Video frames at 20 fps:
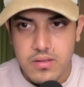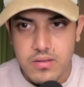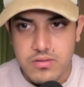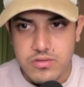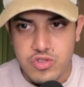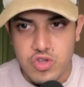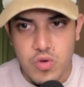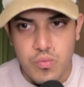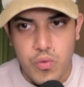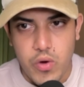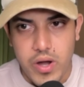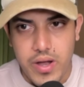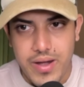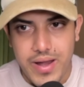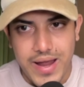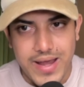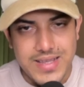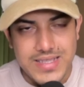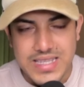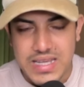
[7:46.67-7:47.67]

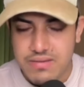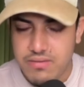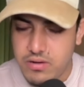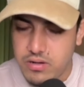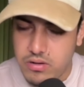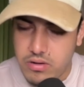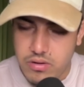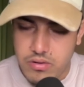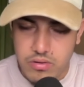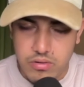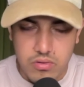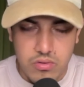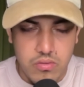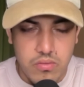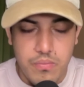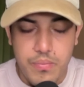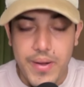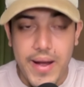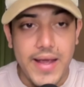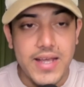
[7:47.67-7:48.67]
0.97, good to go.
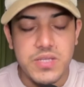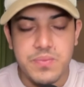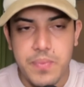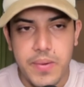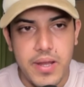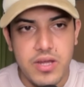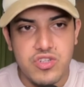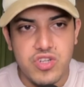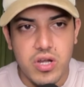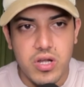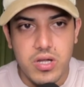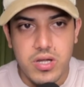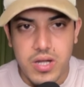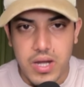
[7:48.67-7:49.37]
Price prediction,